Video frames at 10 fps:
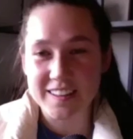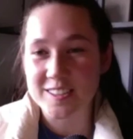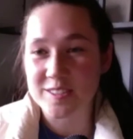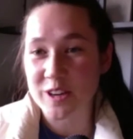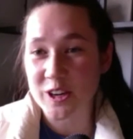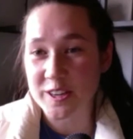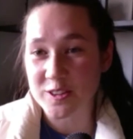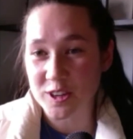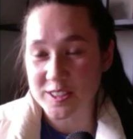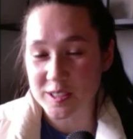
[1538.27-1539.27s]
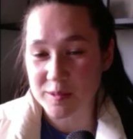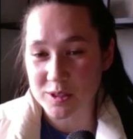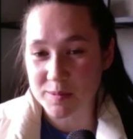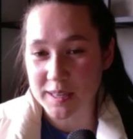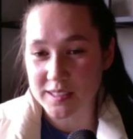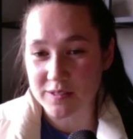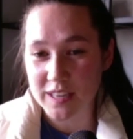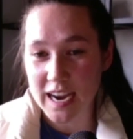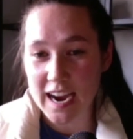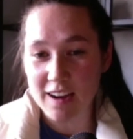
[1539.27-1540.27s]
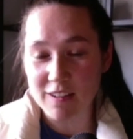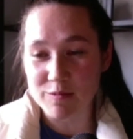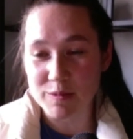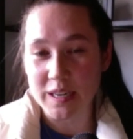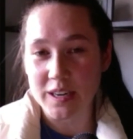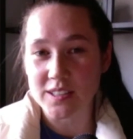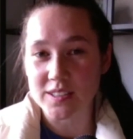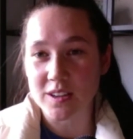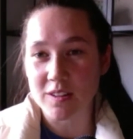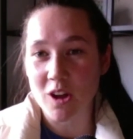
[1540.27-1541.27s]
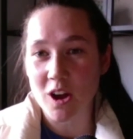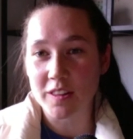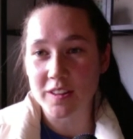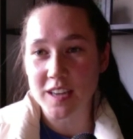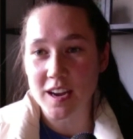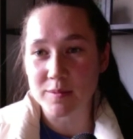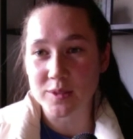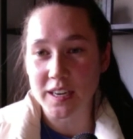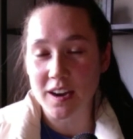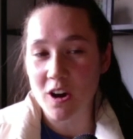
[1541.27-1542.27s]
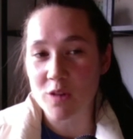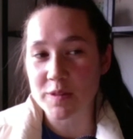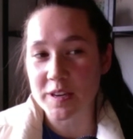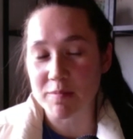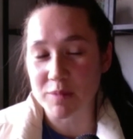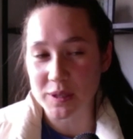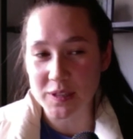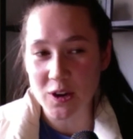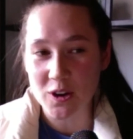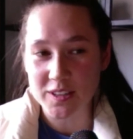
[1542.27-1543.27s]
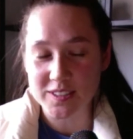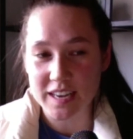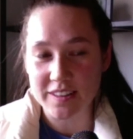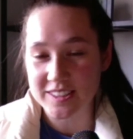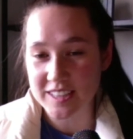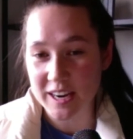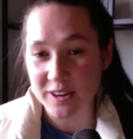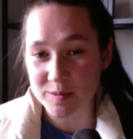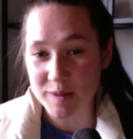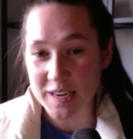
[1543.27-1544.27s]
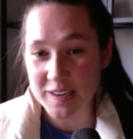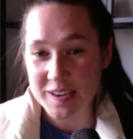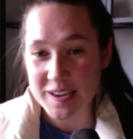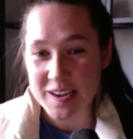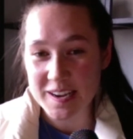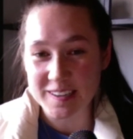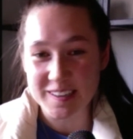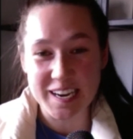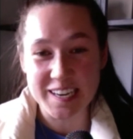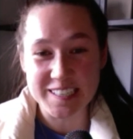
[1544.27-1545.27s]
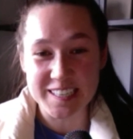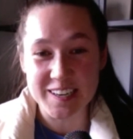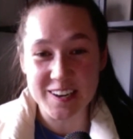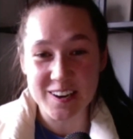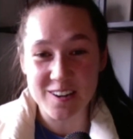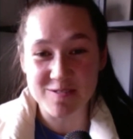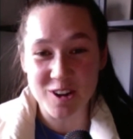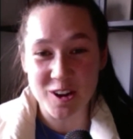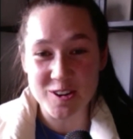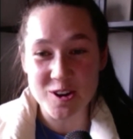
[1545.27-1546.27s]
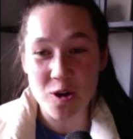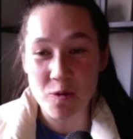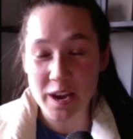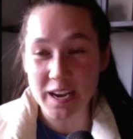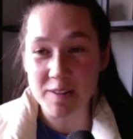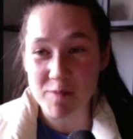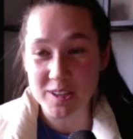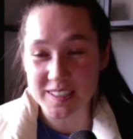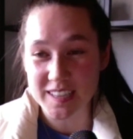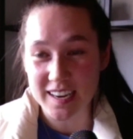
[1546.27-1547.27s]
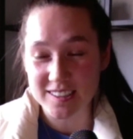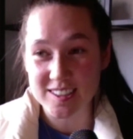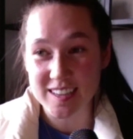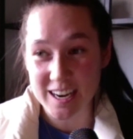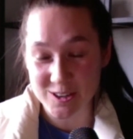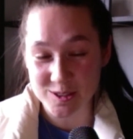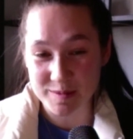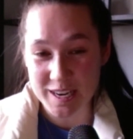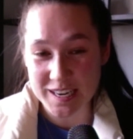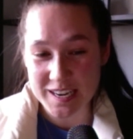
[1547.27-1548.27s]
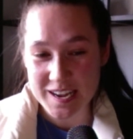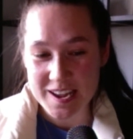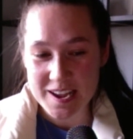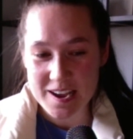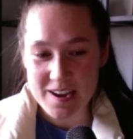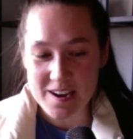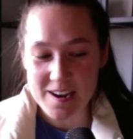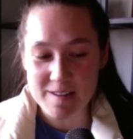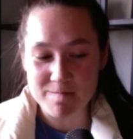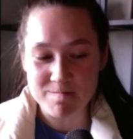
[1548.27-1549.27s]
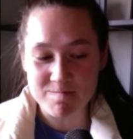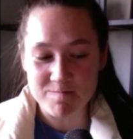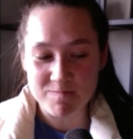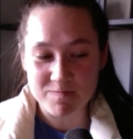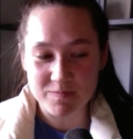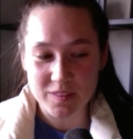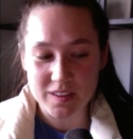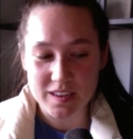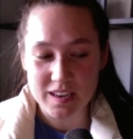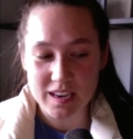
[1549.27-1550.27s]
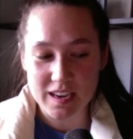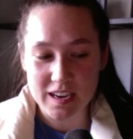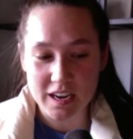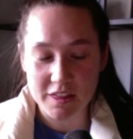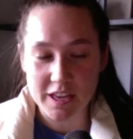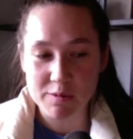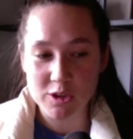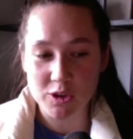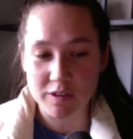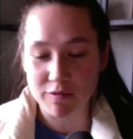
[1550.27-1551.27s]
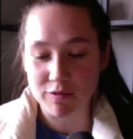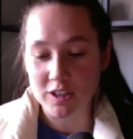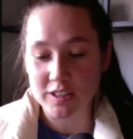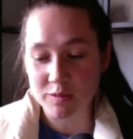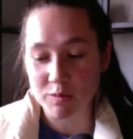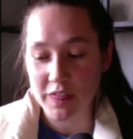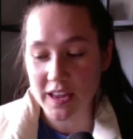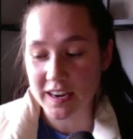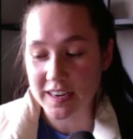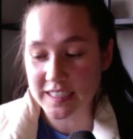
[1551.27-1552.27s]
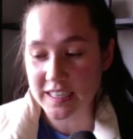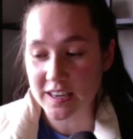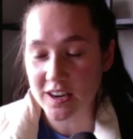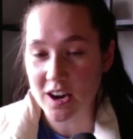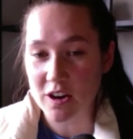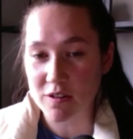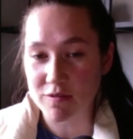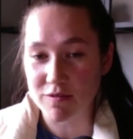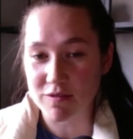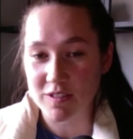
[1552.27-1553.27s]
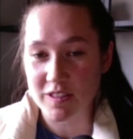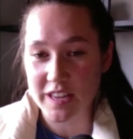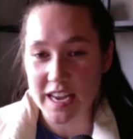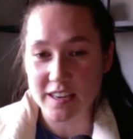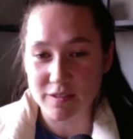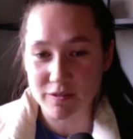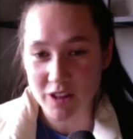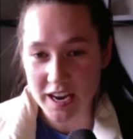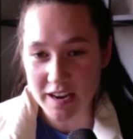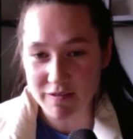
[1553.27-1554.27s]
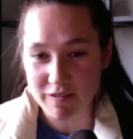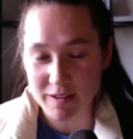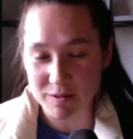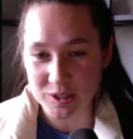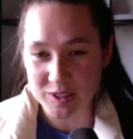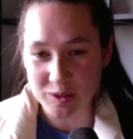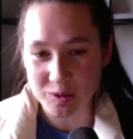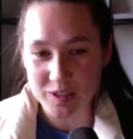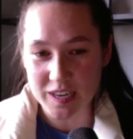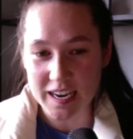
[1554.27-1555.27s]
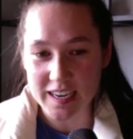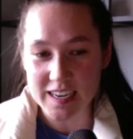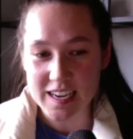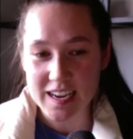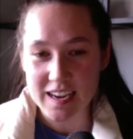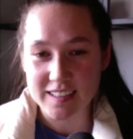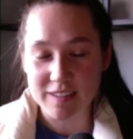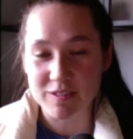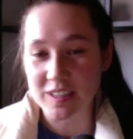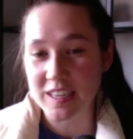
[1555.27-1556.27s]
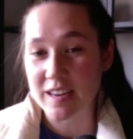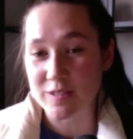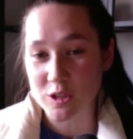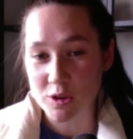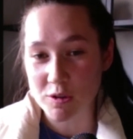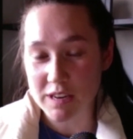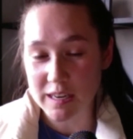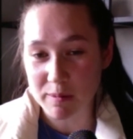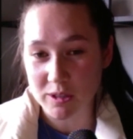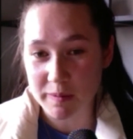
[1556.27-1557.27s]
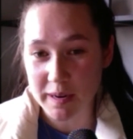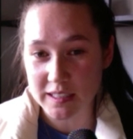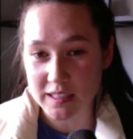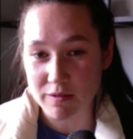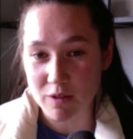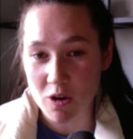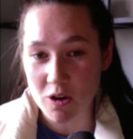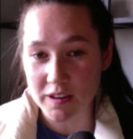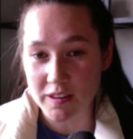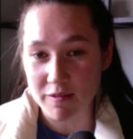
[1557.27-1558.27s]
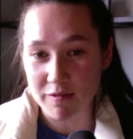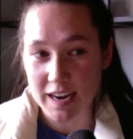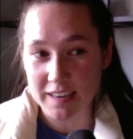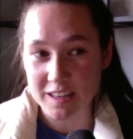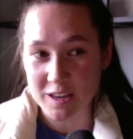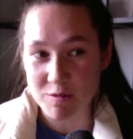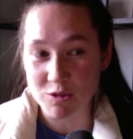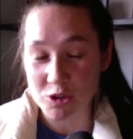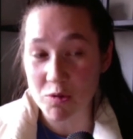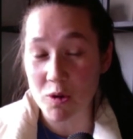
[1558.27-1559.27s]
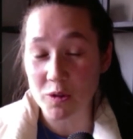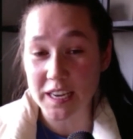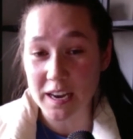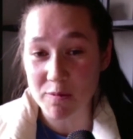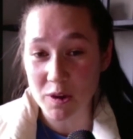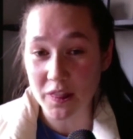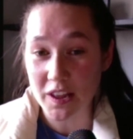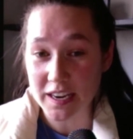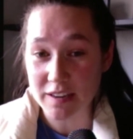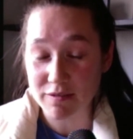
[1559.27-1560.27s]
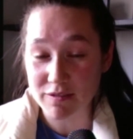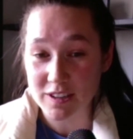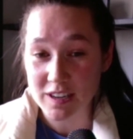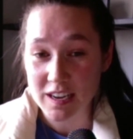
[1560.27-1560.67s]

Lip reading: that's a very interesting perspective to have because a lot of the times, like, I'll be completely honest, death scares me. The idea of not knowing what's next scares me. Um, and I think when you're confronted with that idea of the end of life every single day, definitely gives you a unique perspective on the fact that you do only get one life